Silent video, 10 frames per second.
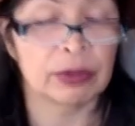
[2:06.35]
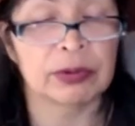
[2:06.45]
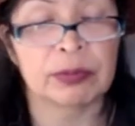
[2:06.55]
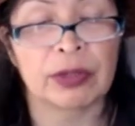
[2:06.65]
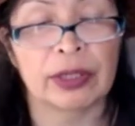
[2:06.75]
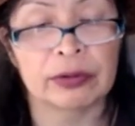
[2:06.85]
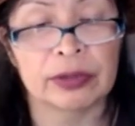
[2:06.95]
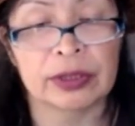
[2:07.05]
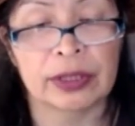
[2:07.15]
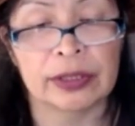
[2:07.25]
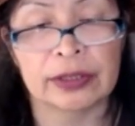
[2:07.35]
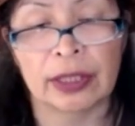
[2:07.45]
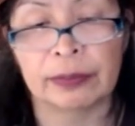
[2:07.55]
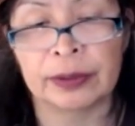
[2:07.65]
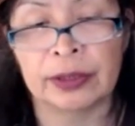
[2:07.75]
we prioritize
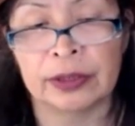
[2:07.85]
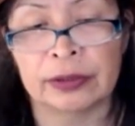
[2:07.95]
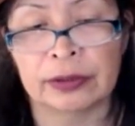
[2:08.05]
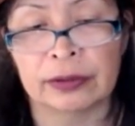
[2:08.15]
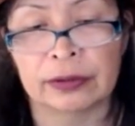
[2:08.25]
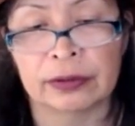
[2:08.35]
that piece,